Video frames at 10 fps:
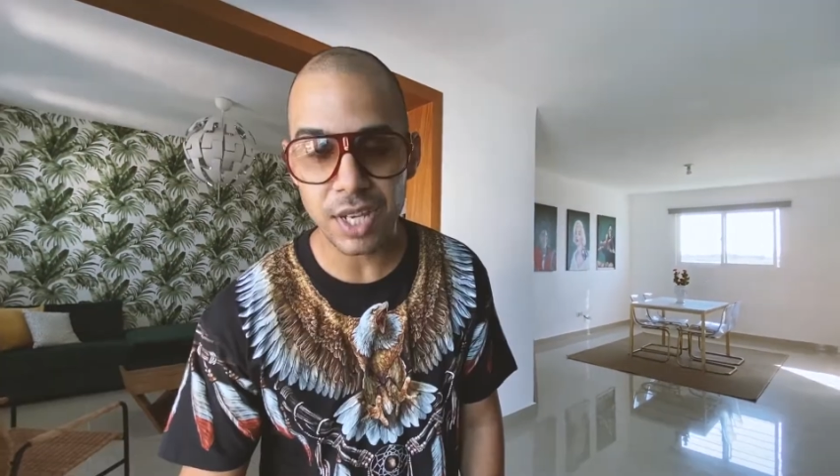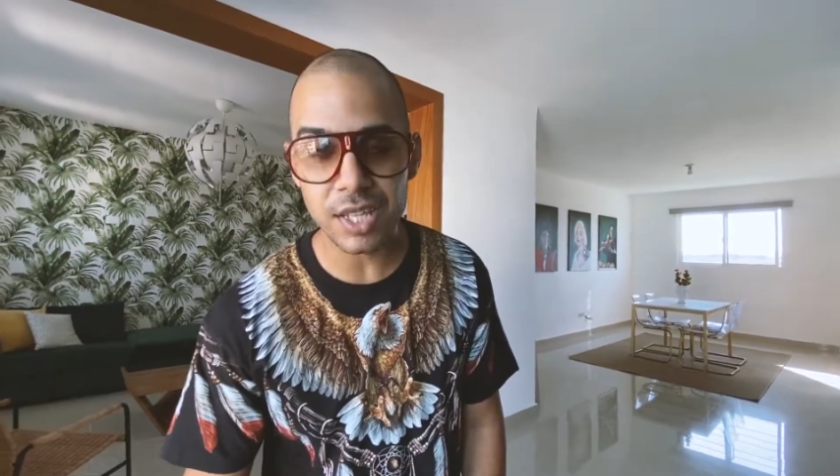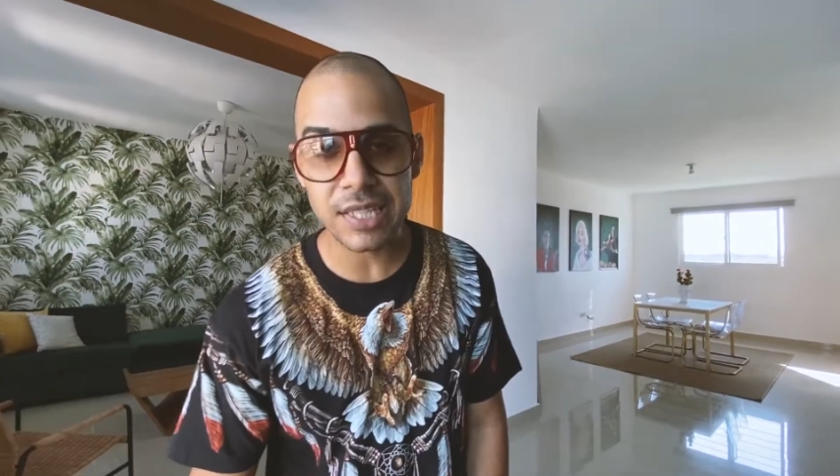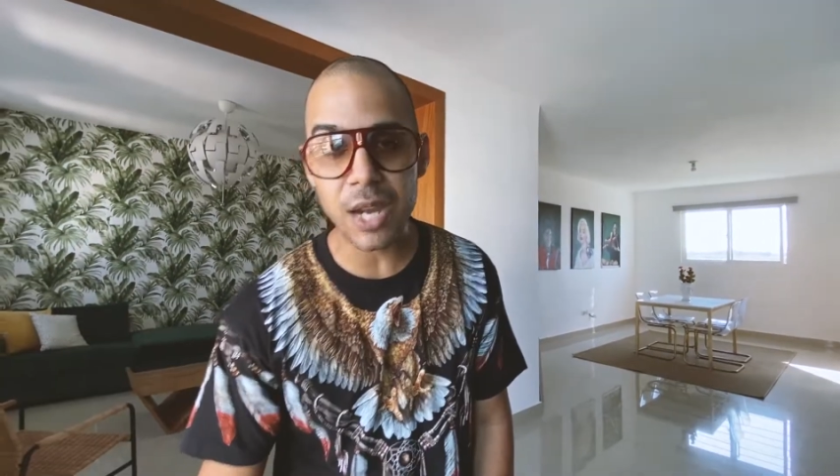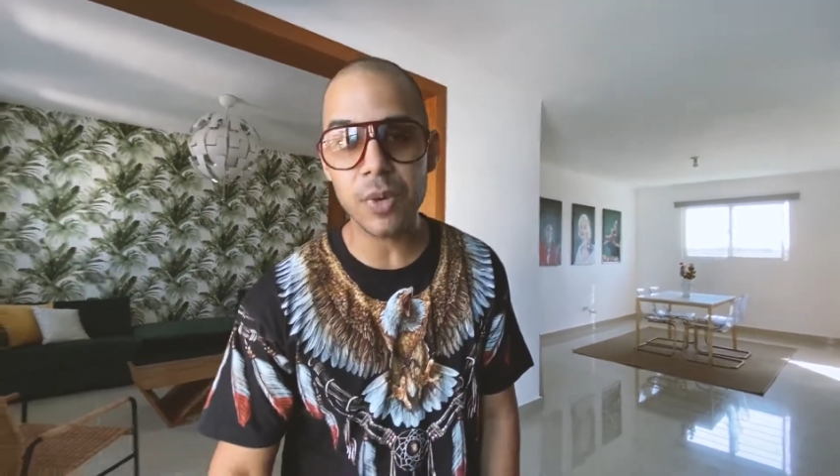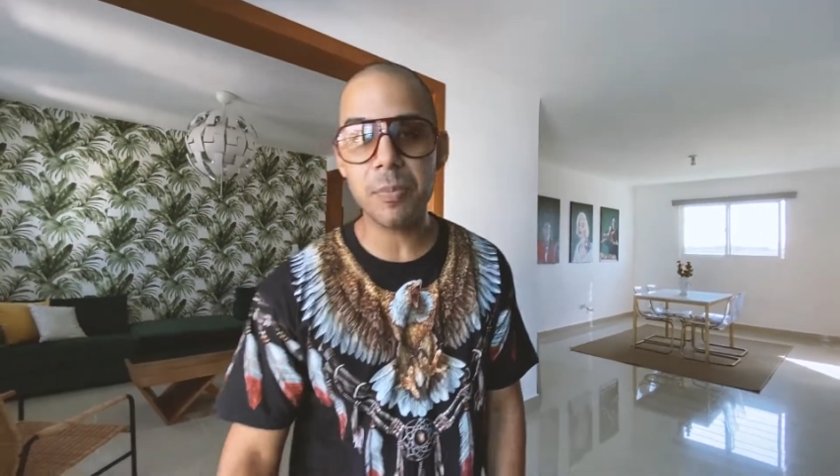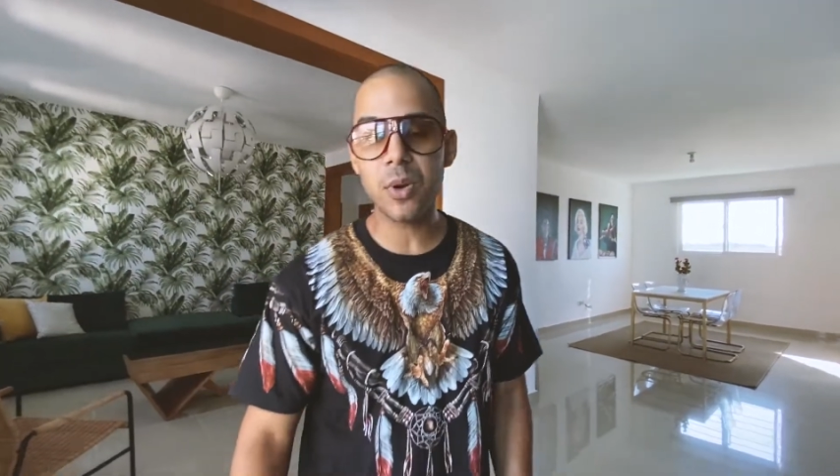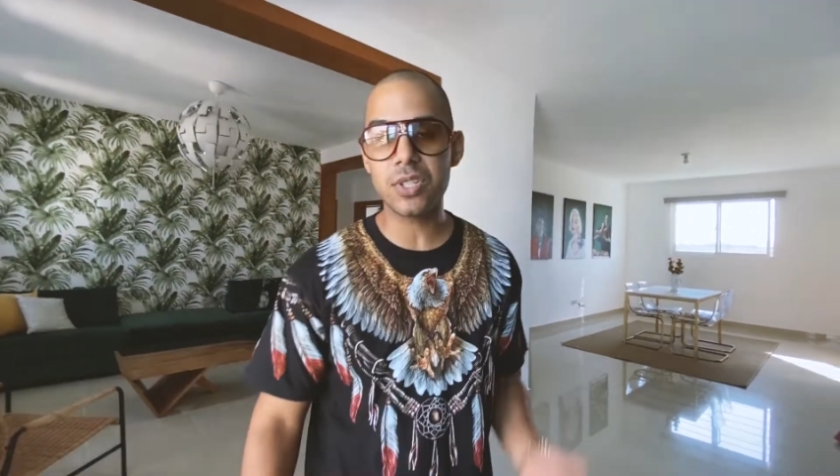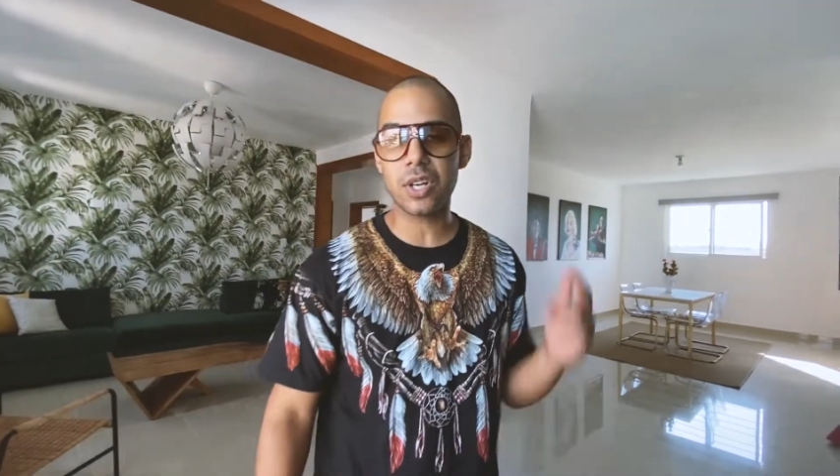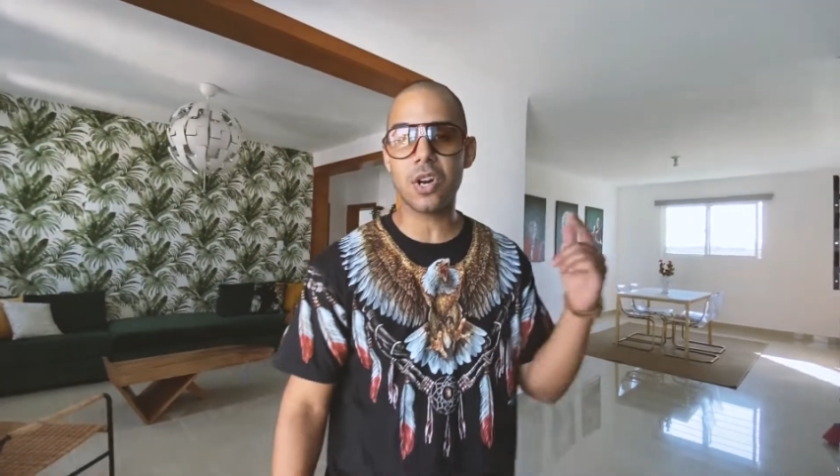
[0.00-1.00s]
the other day we
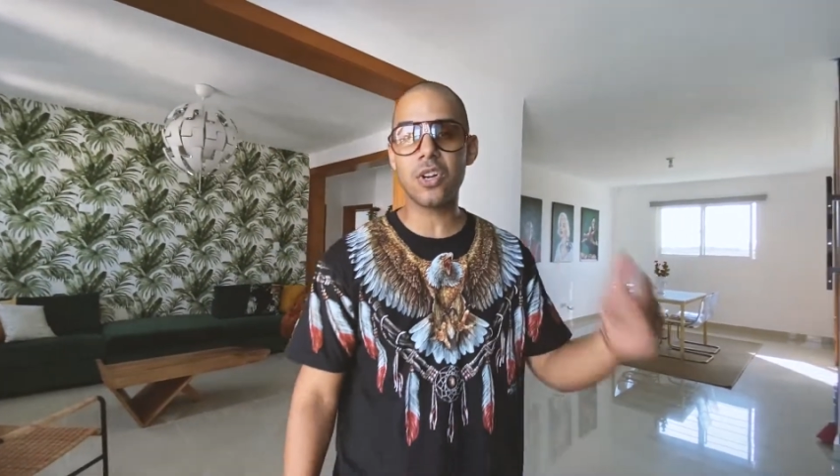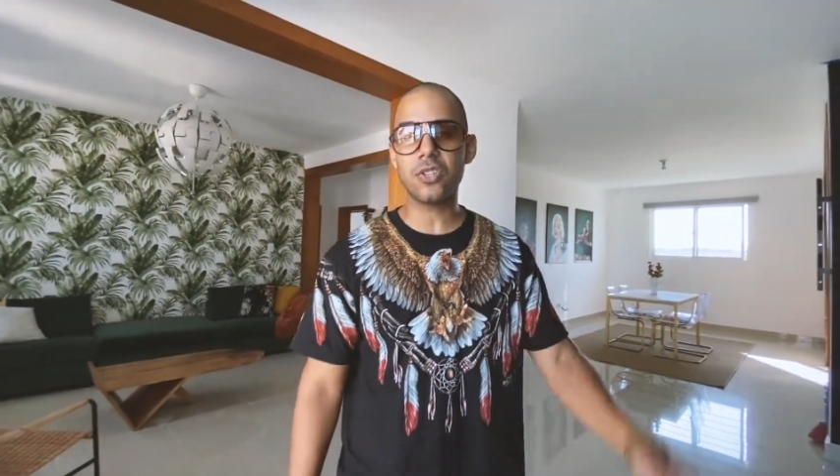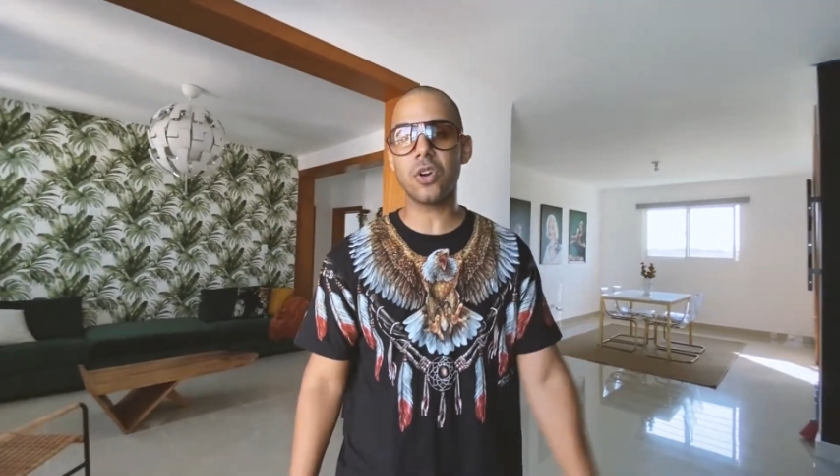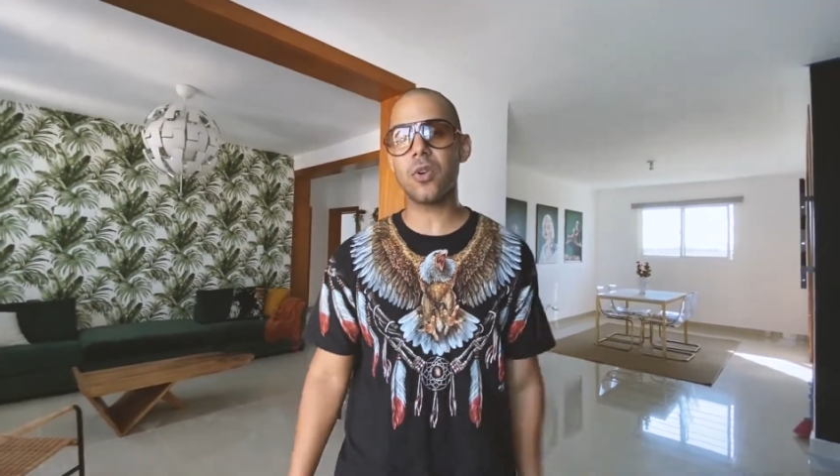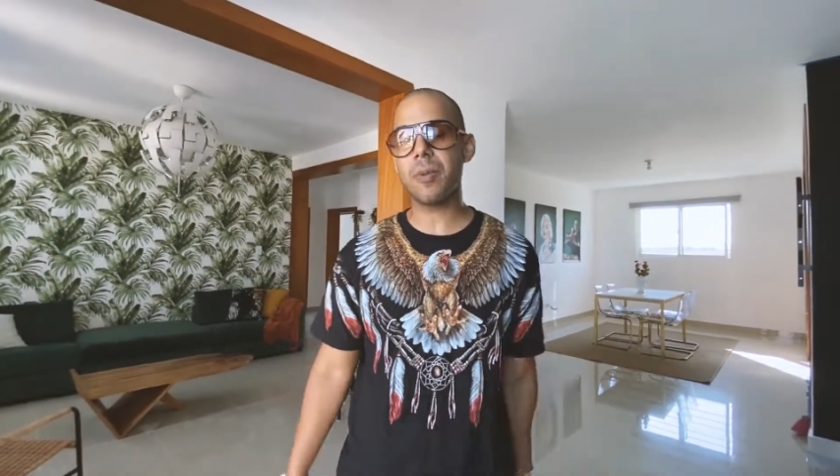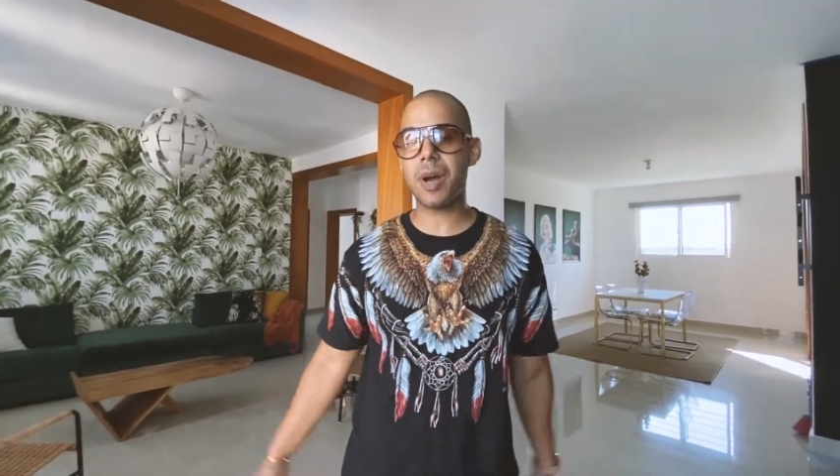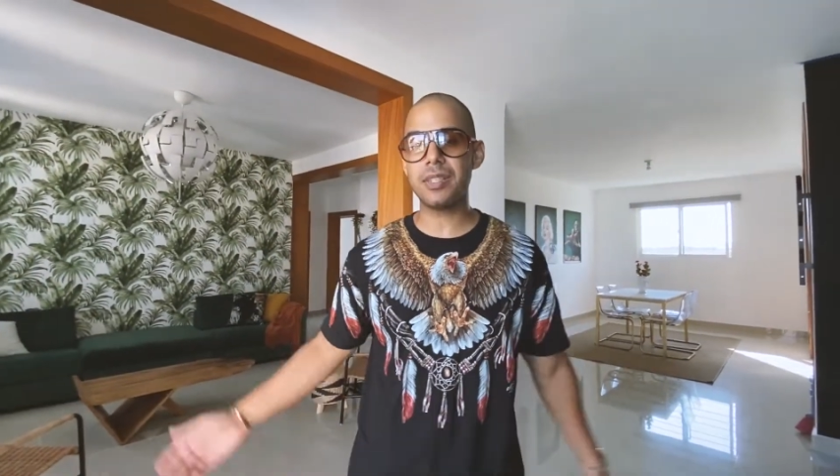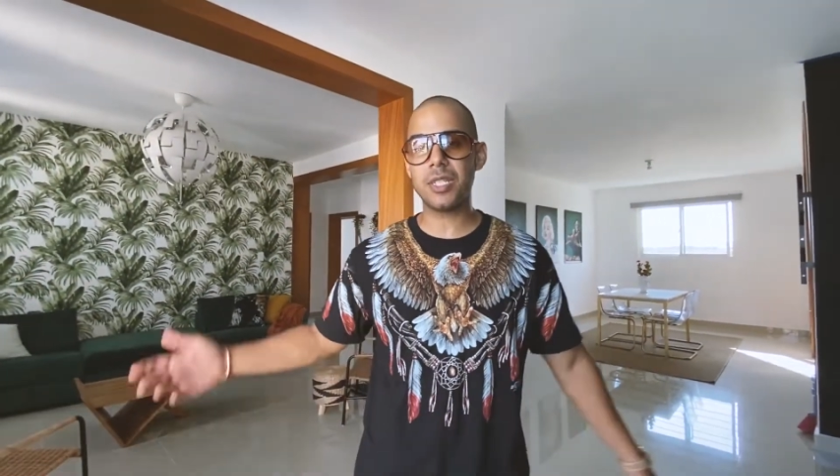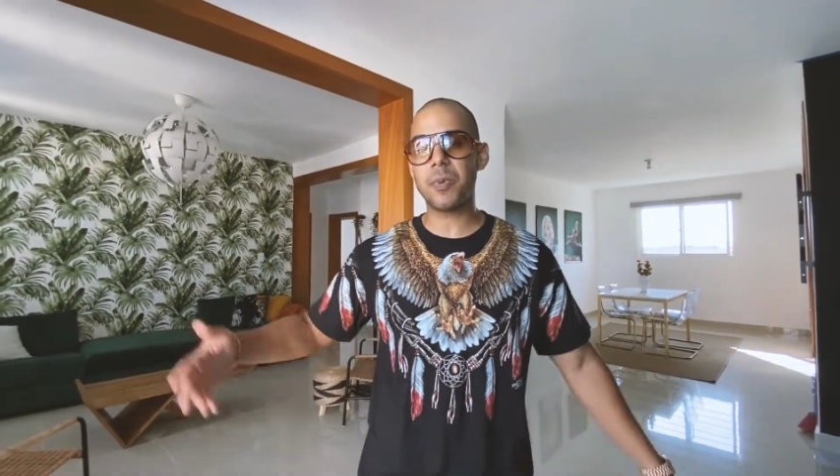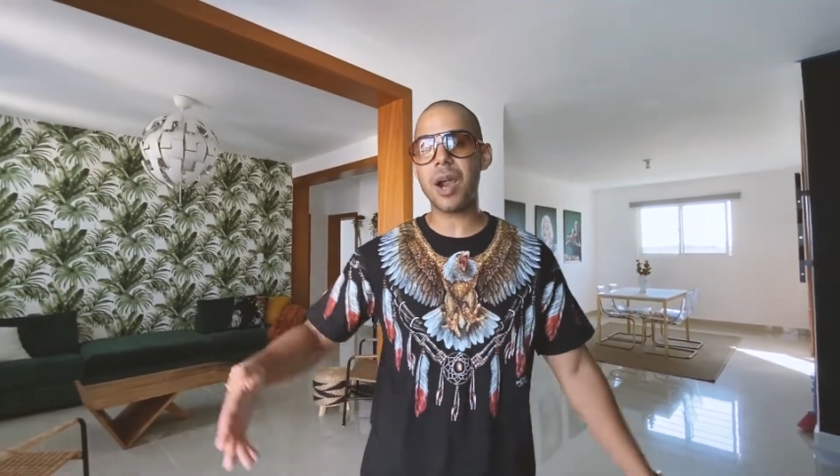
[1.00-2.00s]
posted on our story
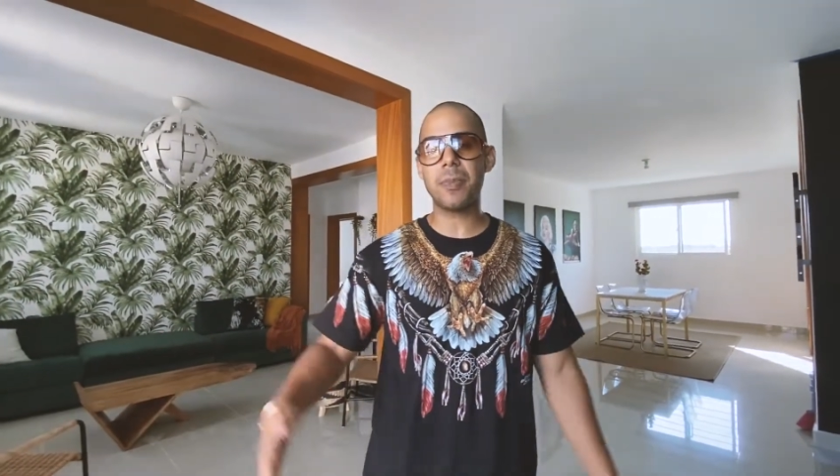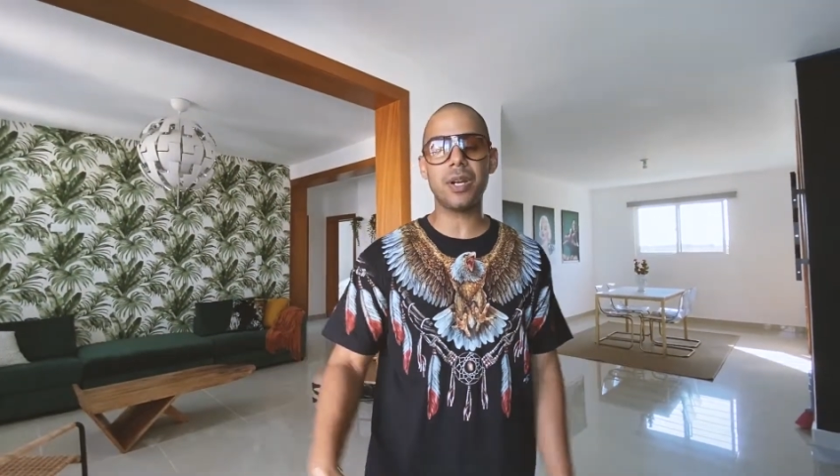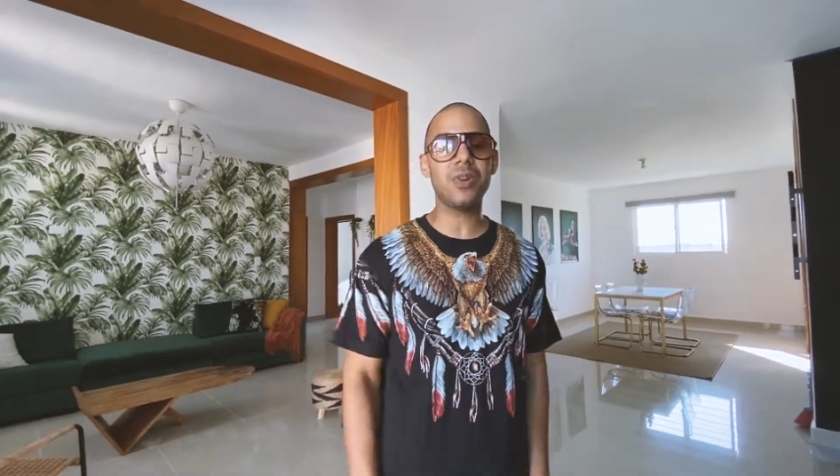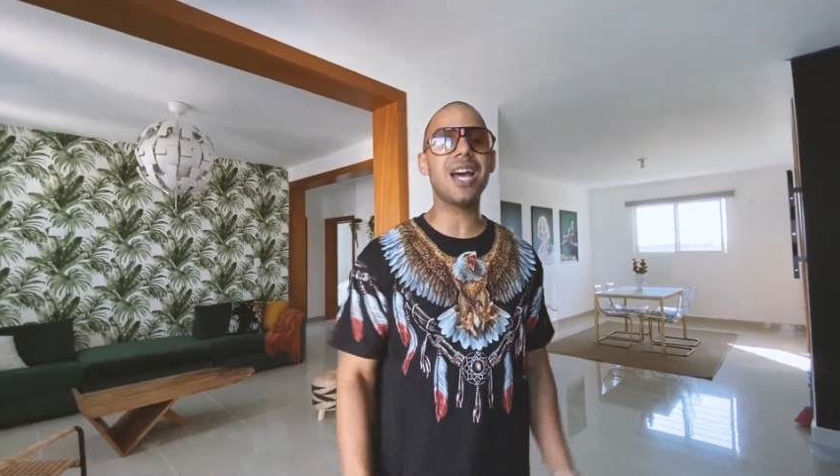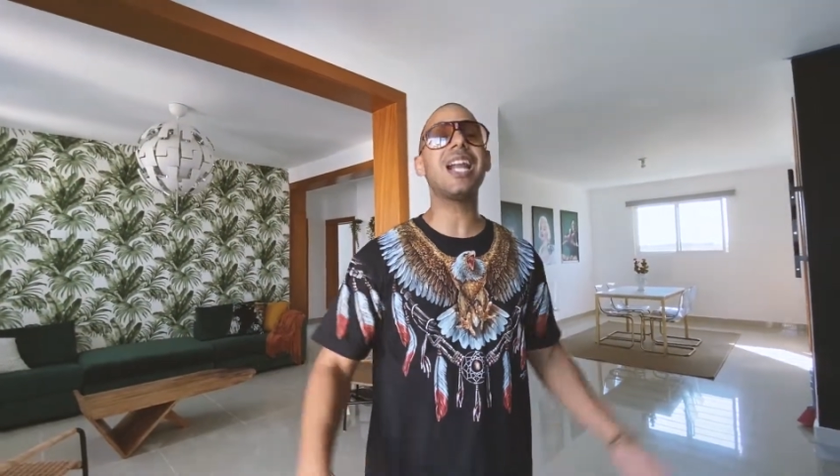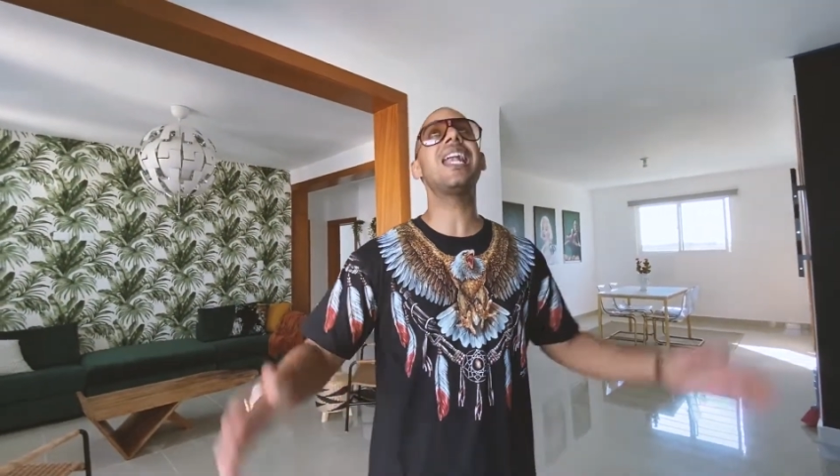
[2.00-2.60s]
about this property. We got